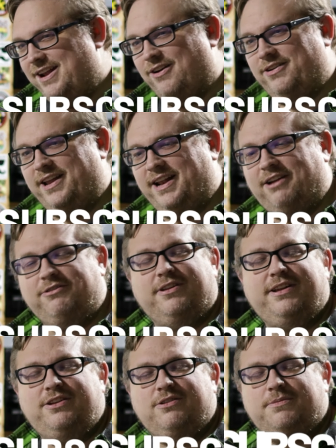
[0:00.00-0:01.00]
again, I
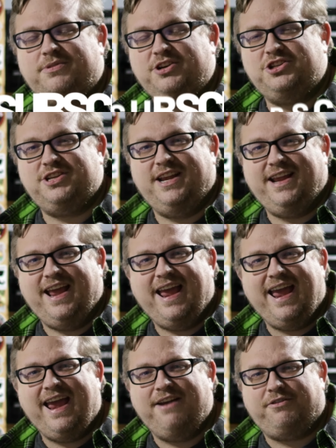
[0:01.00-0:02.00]
really do appreciate
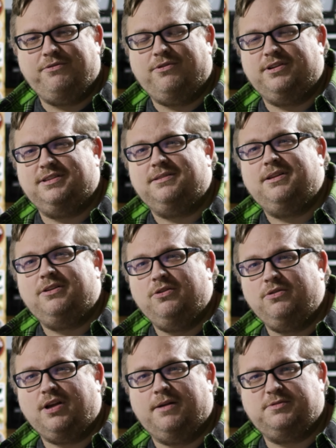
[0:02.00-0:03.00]
everyone
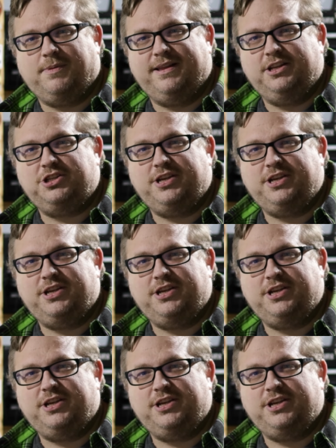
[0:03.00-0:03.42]
who comes by the